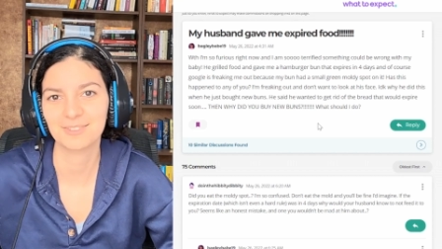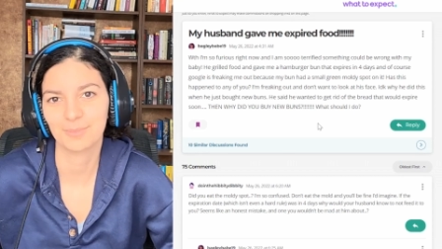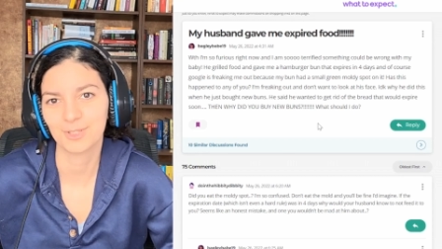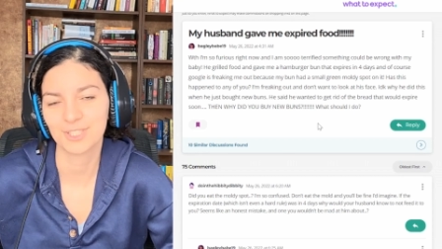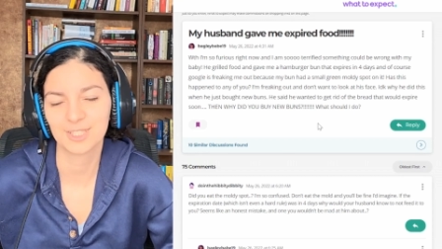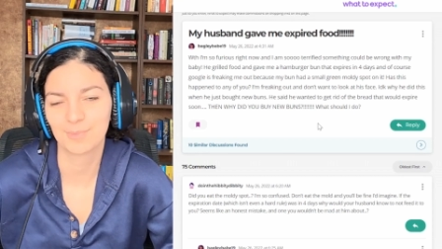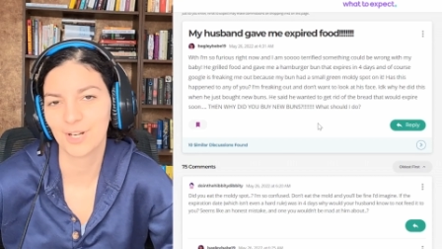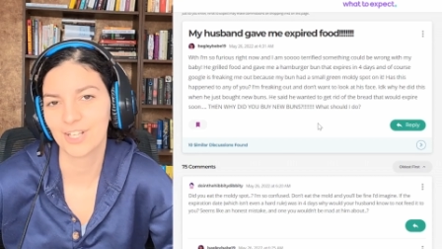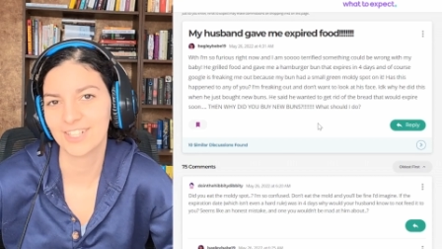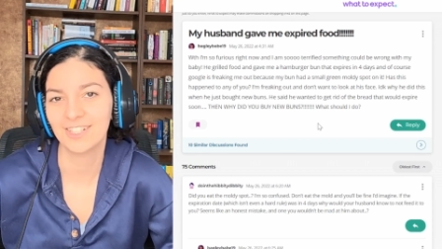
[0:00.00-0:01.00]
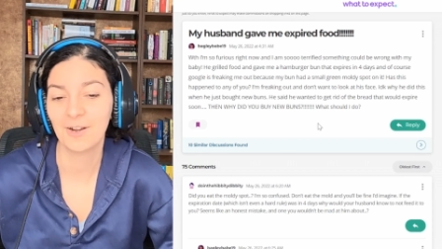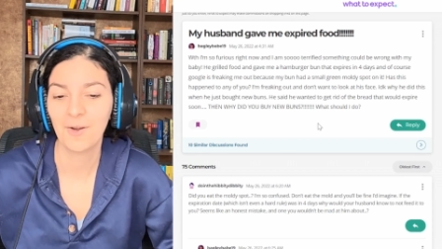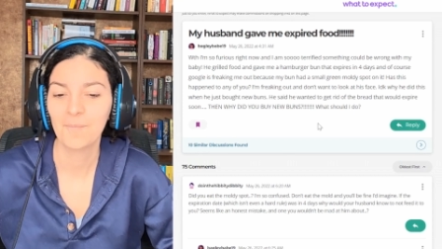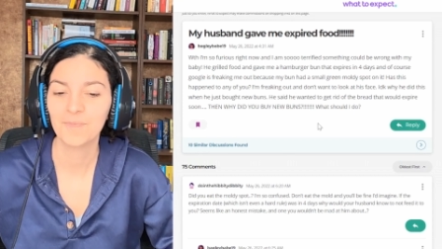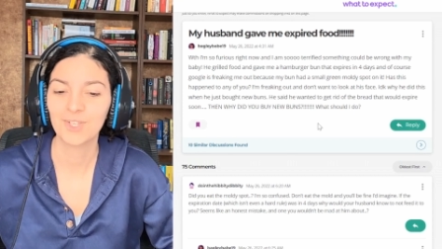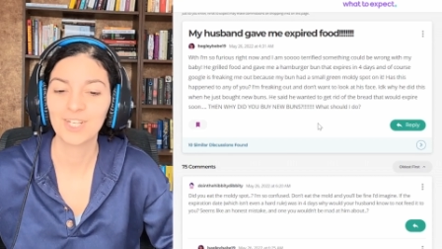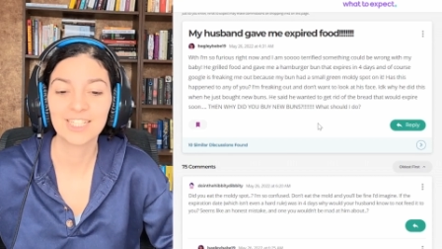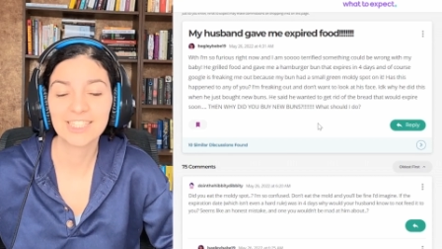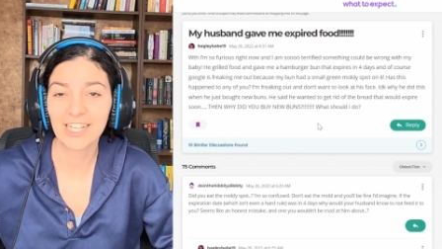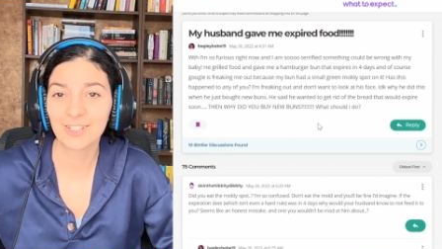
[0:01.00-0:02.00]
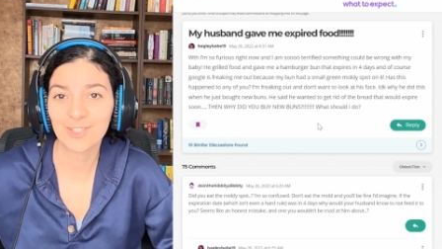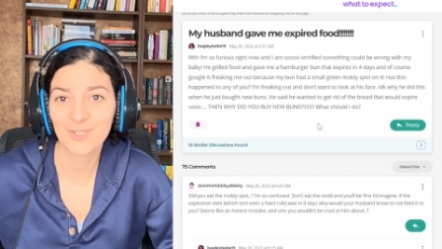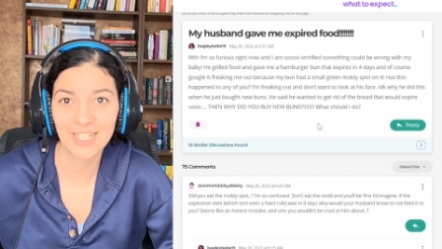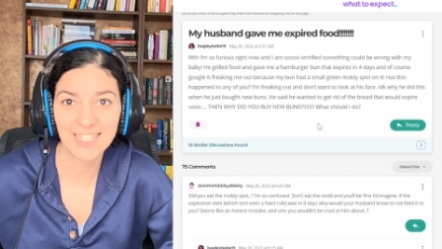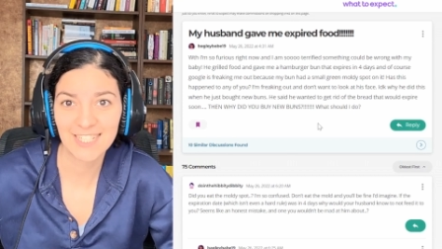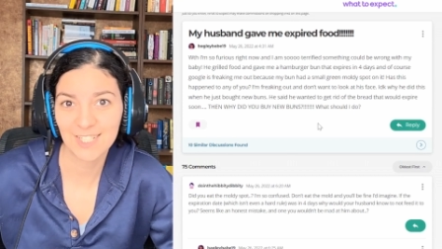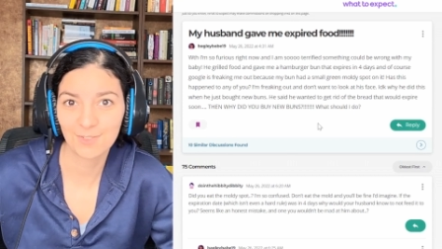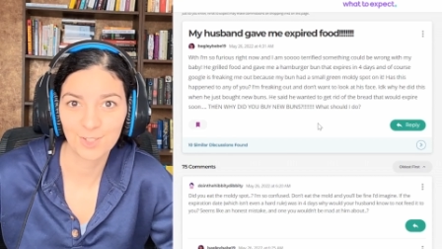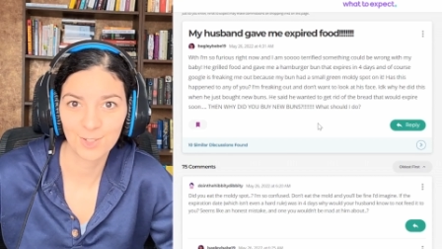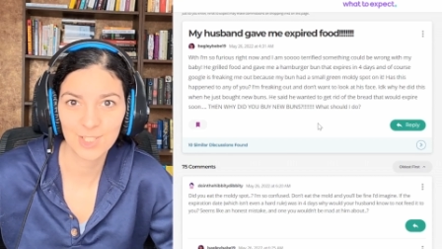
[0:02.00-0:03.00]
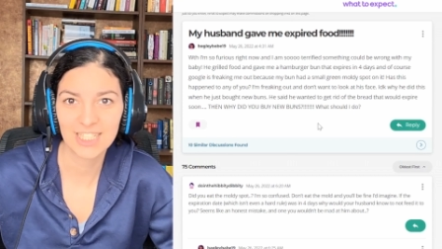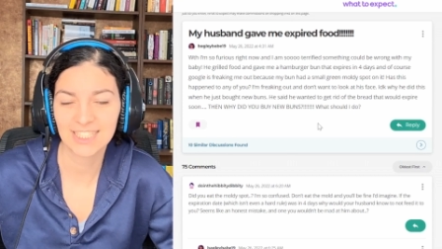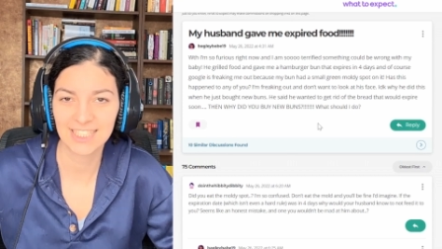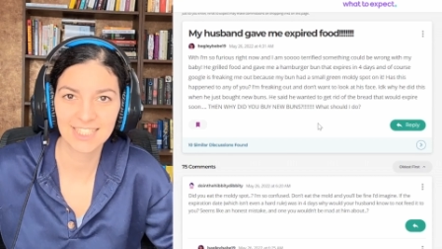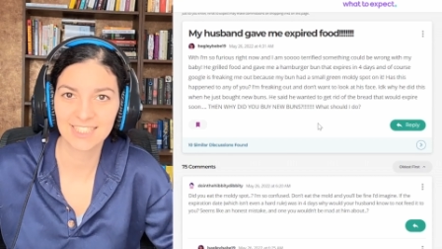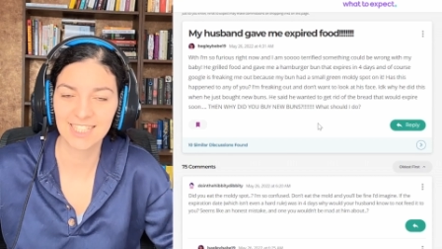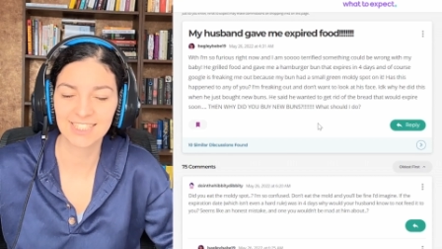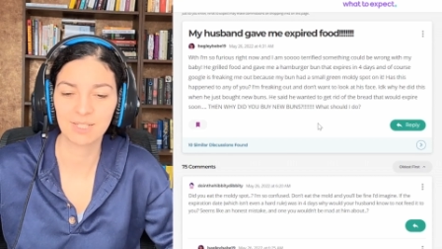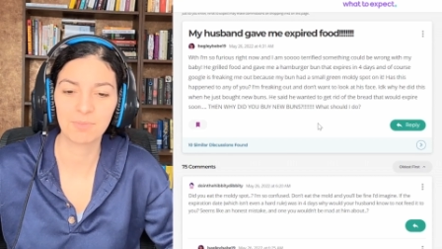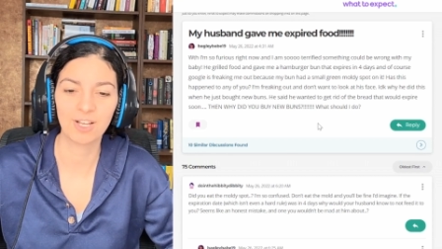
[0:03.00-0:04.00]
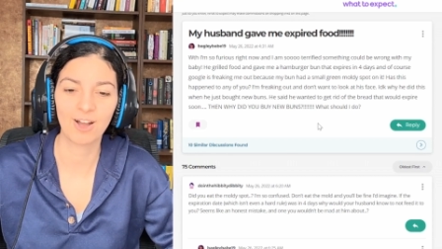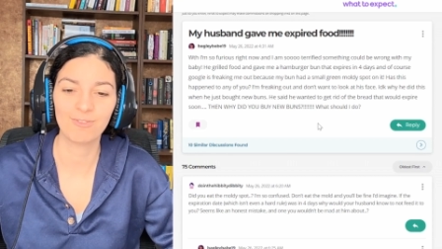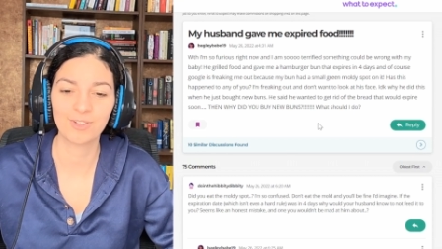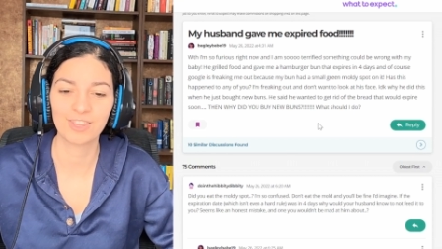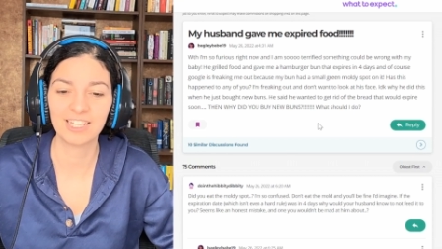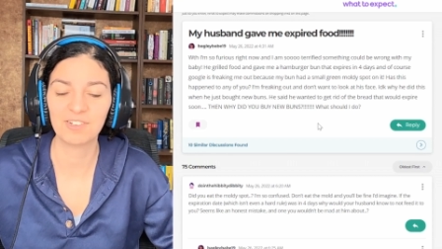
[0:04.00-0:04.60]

moldy spot. You can decide not to eat it if you notice that there's something off with it.